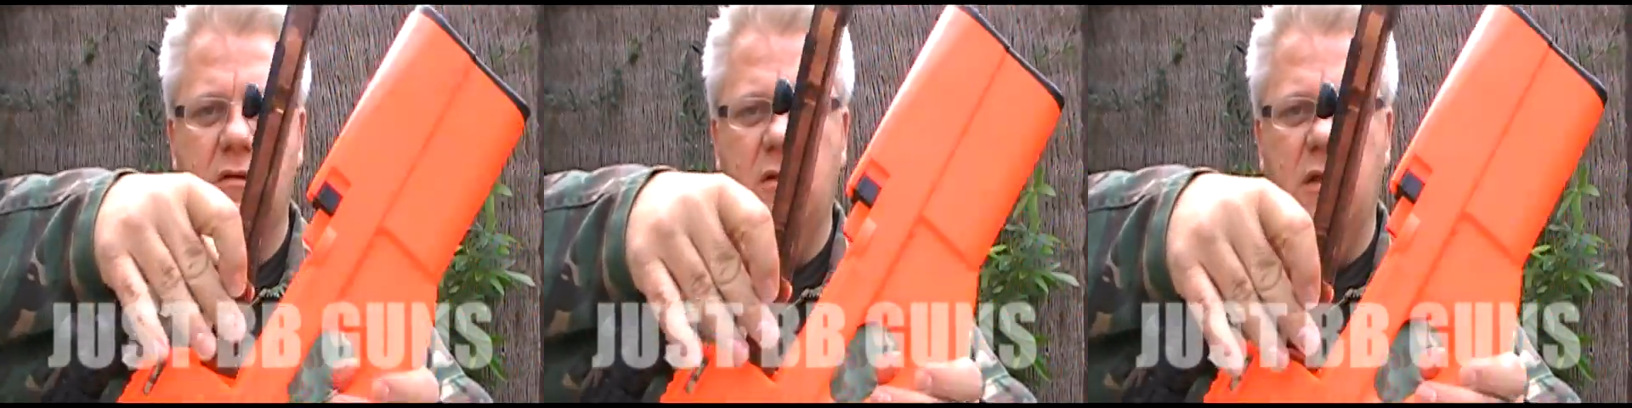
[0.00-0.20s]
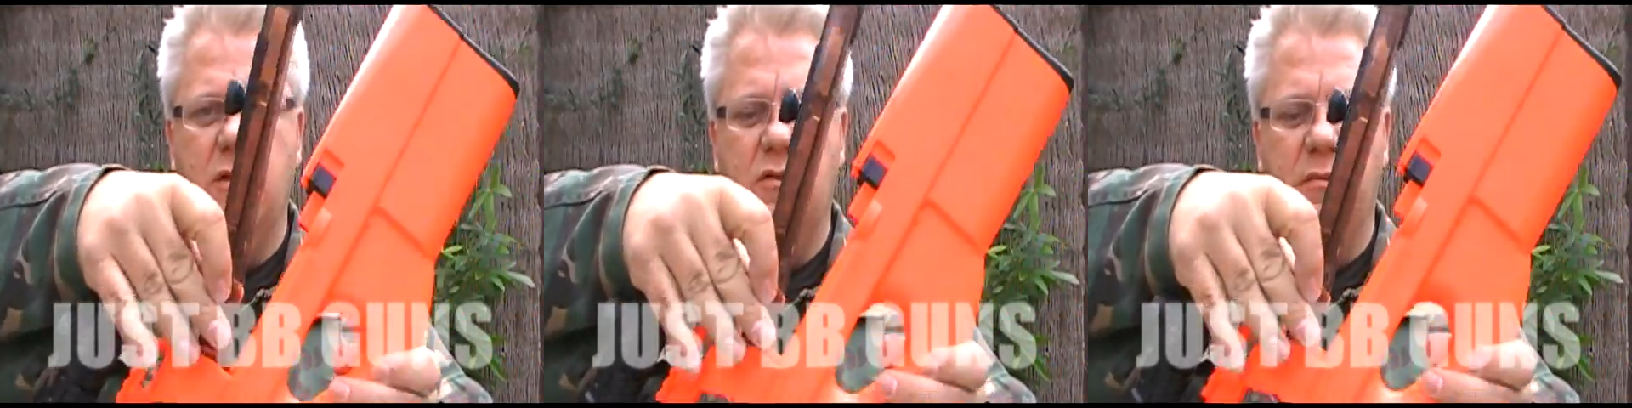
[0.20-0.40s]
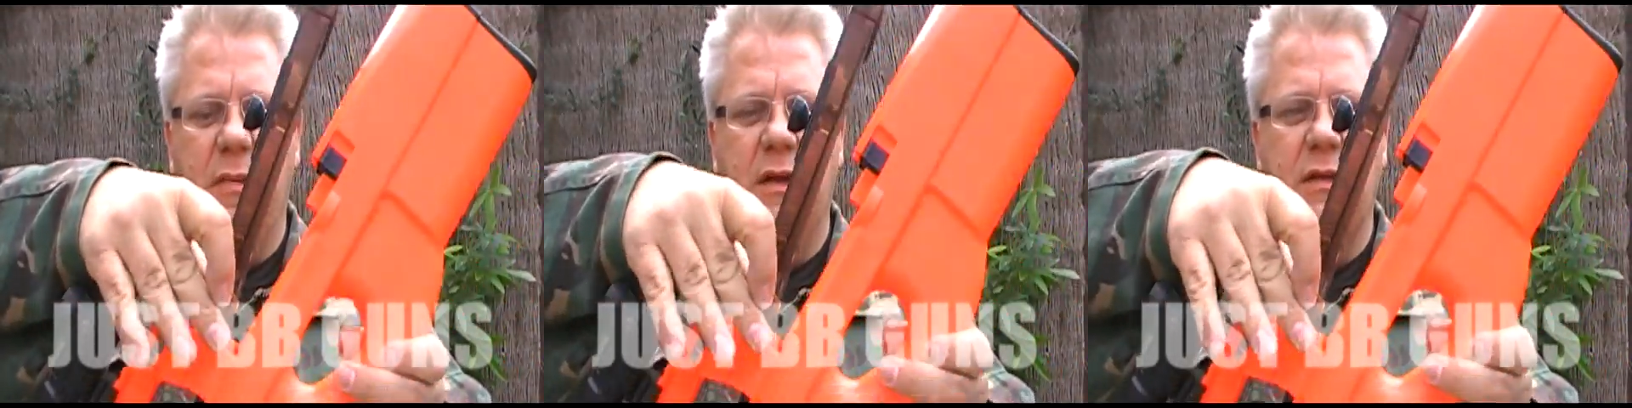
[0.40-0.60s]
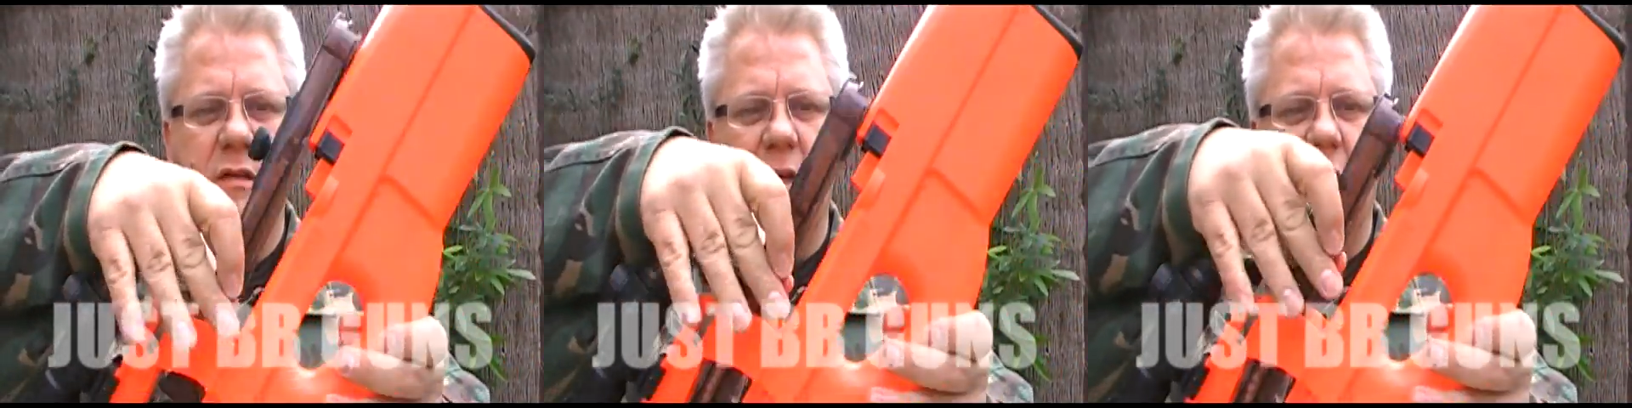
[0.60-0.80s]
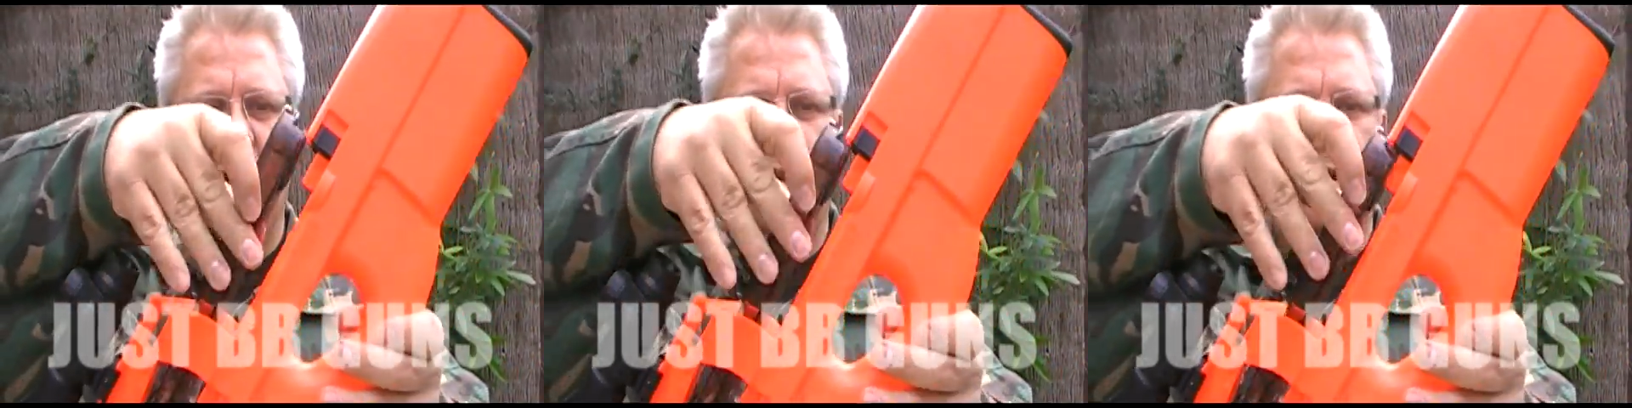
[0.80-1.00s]
slide your
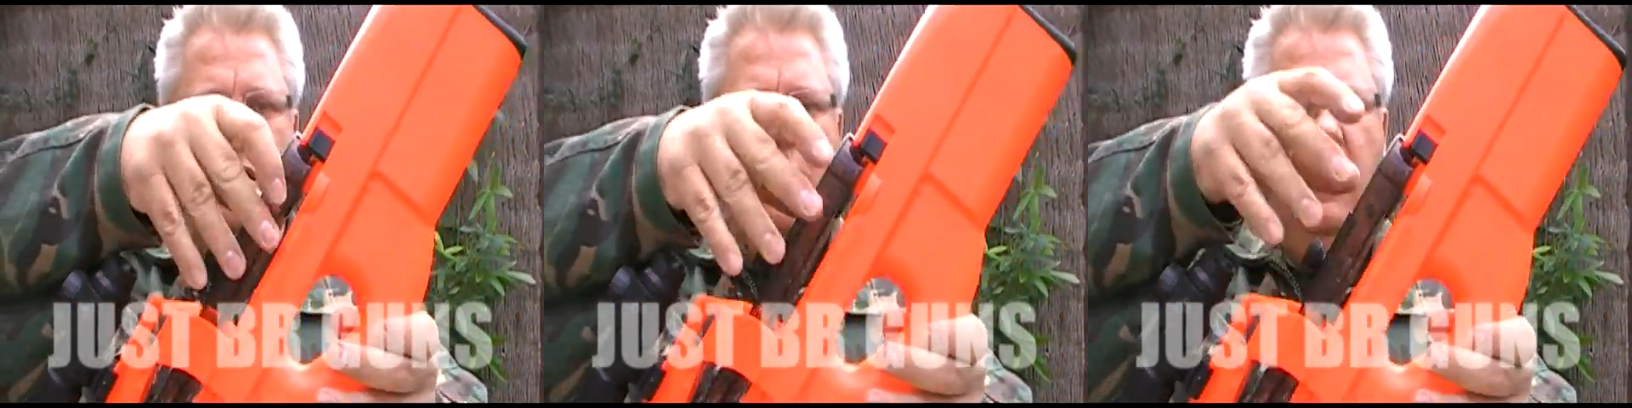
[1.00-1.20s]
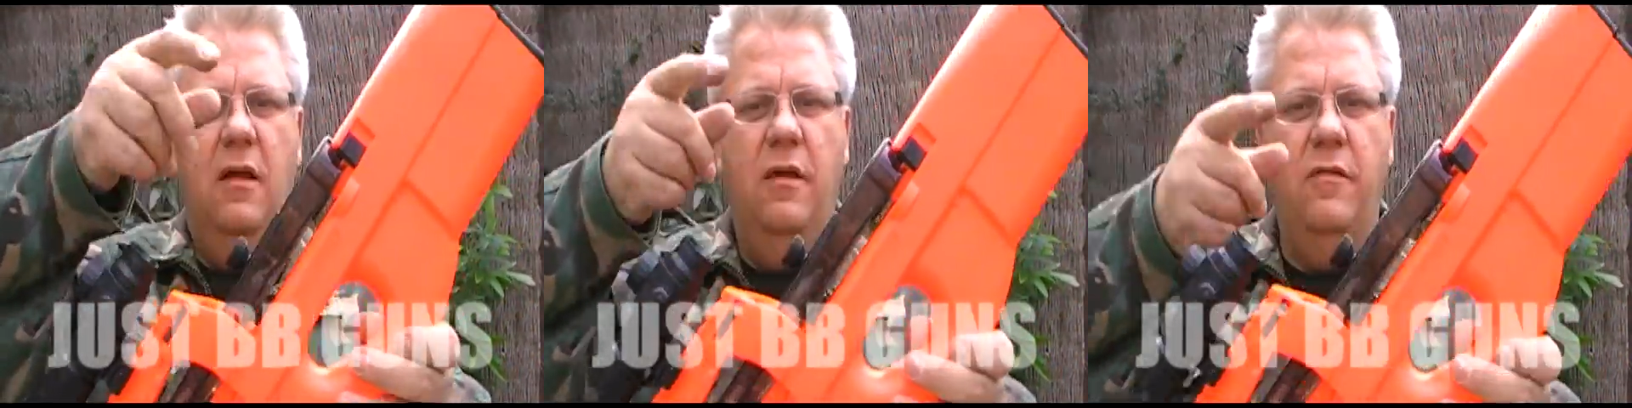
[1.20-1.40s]
magazine in.